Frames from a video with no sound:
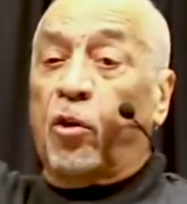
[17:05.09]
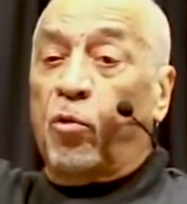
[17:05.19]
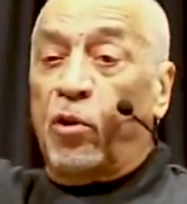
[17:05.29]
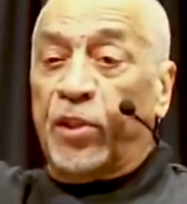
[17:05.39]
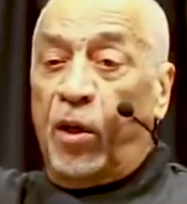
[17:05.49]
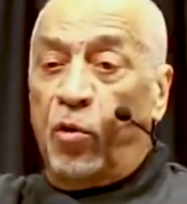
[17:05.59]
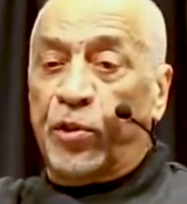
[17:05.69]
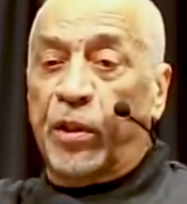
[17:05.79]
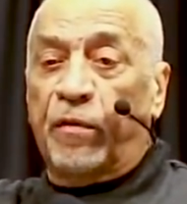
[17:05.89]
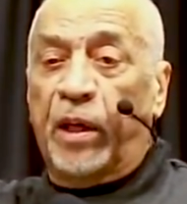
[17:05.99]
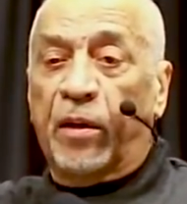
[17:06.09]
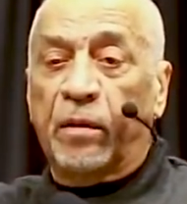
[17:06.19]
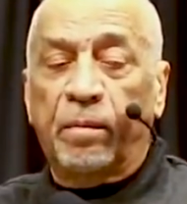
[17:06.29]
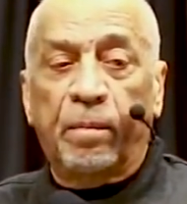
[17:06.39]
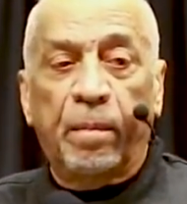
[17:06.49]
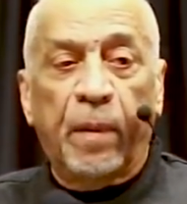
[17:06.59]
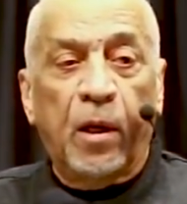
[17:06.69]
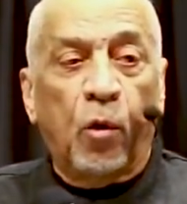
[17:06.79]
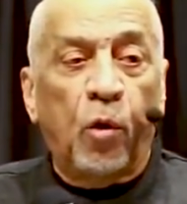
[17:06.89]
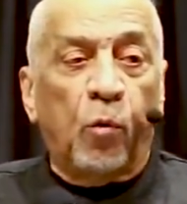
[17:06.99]
across the ocean over here,
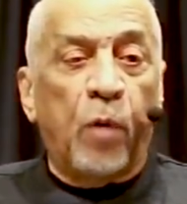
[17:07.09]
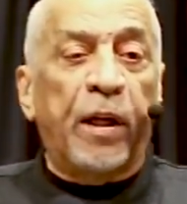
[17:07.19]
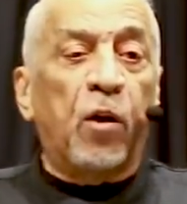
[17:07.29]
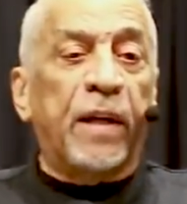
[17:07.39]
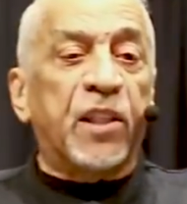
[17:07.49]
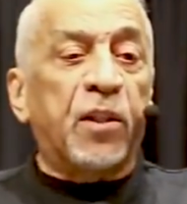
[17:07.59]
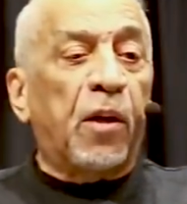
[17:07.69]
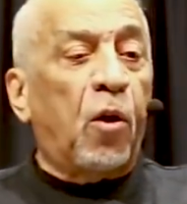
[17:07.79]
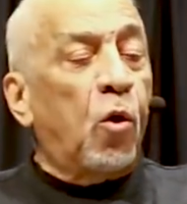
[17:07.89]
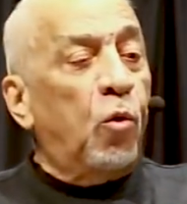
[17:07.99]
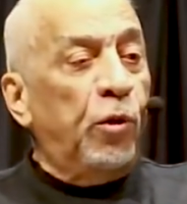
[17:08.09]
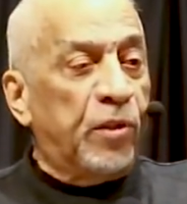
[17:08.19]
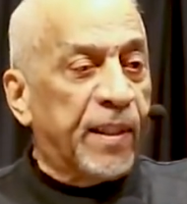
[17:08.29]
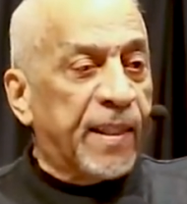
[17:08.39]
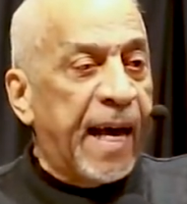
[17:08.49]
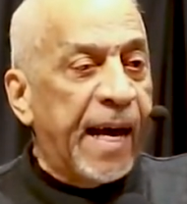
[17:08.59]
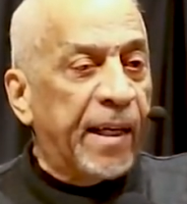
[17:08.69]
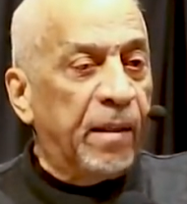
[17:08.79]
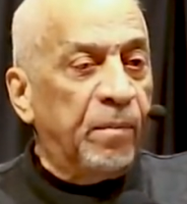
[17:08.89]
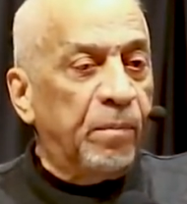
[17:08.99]
where we can go there and start a whole new
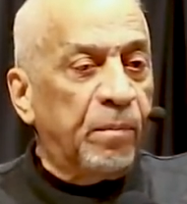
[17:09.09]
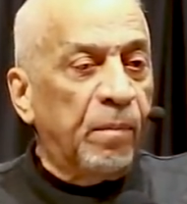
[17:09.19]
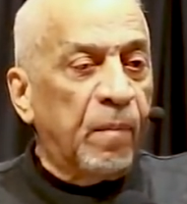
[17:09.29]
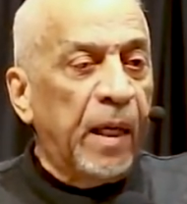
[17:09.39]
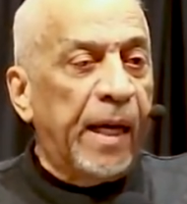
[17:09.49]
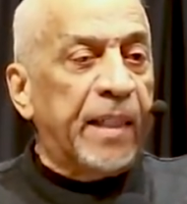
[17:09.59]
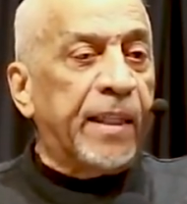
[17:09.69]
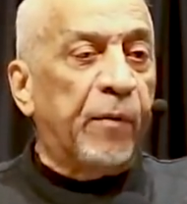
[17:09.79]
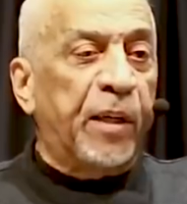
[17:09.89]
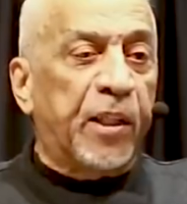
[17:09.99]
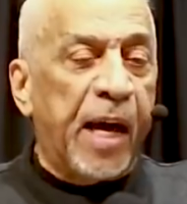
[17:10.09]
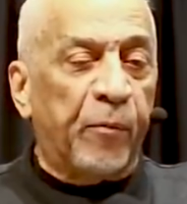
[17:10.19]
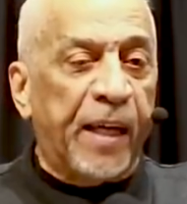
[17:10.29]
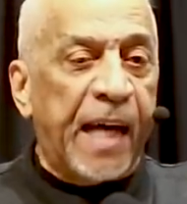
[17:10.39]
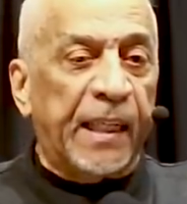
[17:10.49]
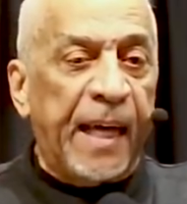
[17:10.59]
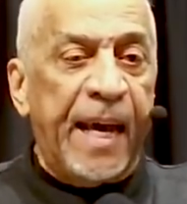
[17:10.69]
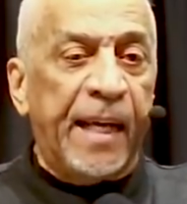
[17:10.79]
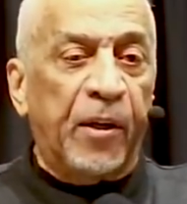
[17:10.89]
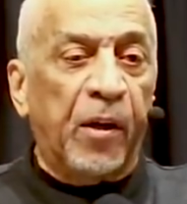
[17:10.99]
society. And they said, and we got
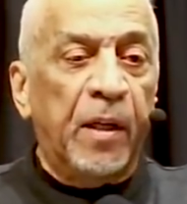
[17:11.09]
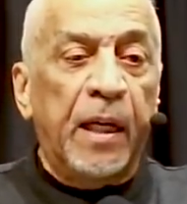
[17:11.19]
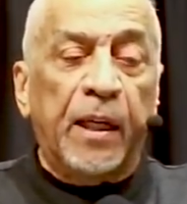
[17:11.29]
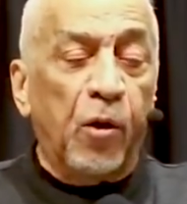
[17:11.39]
land there.